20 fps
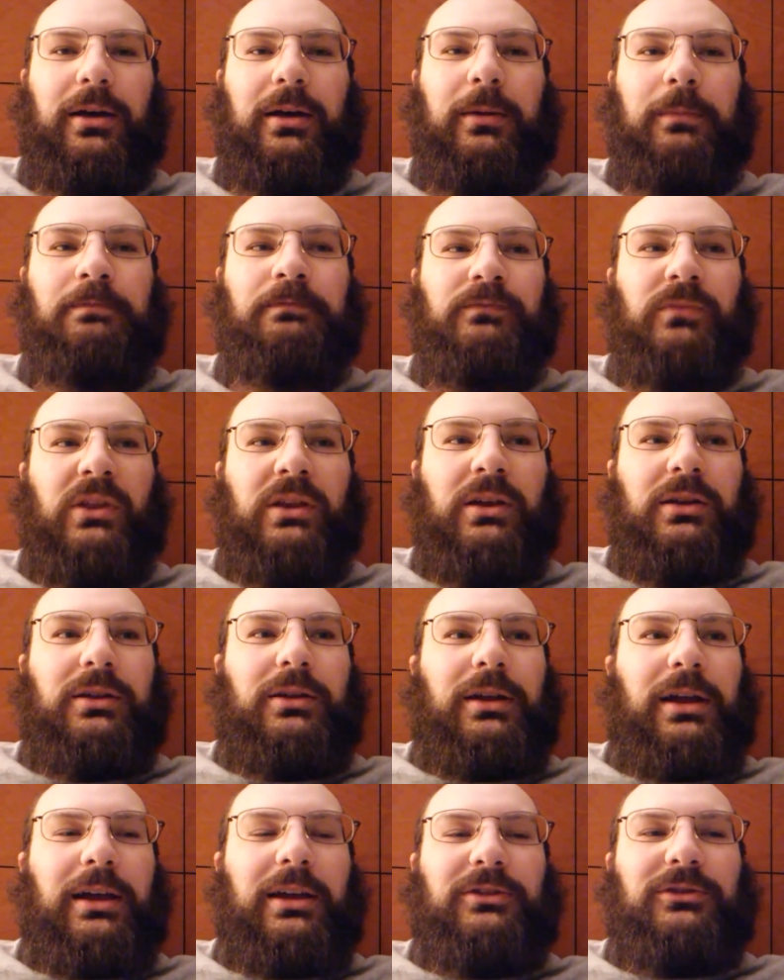uh,
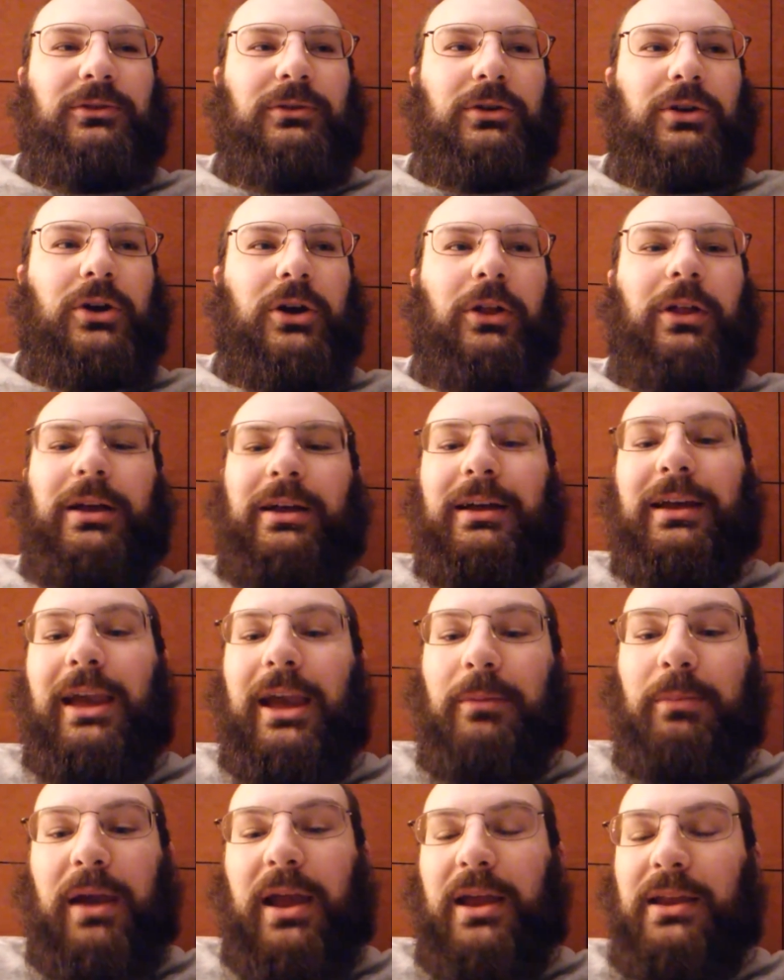I guess you could call it like a
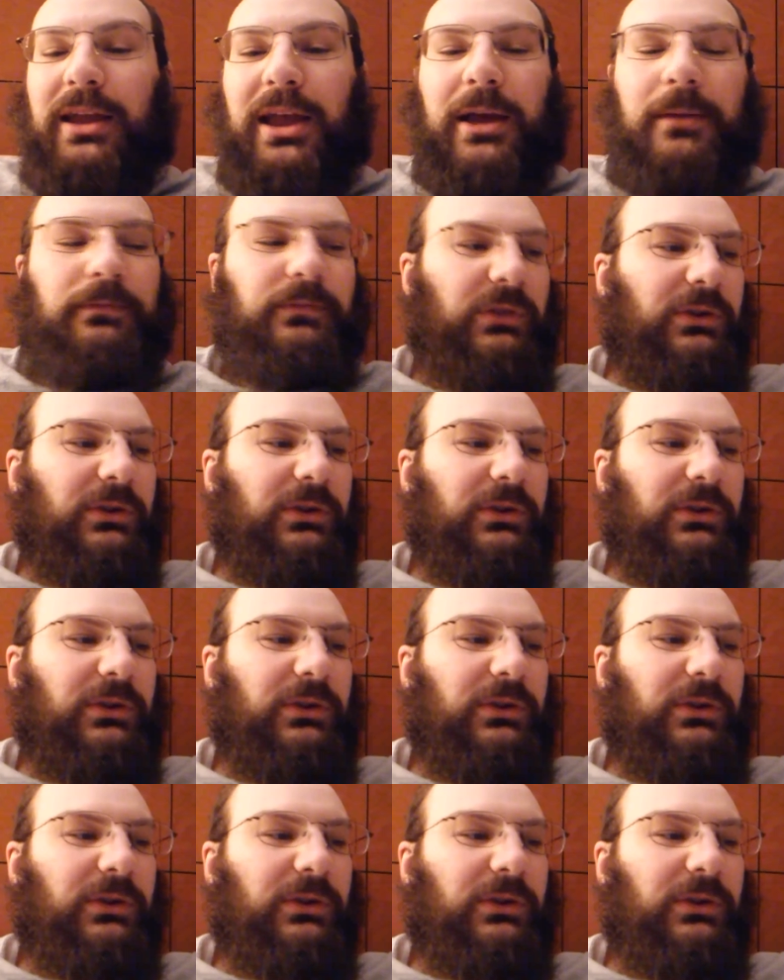campaign game.